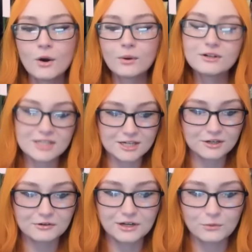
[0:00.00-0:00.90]
We're
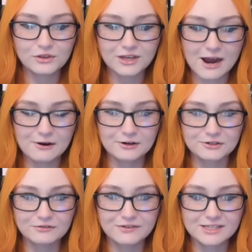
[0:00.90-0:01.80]
tinkering with
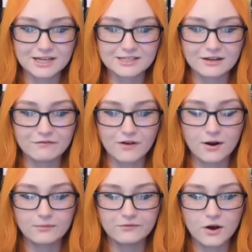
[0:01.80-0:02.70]
character physics and
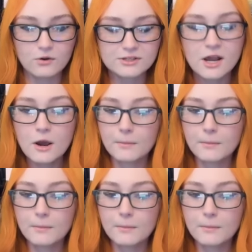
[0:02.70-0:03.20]
Farm Folks.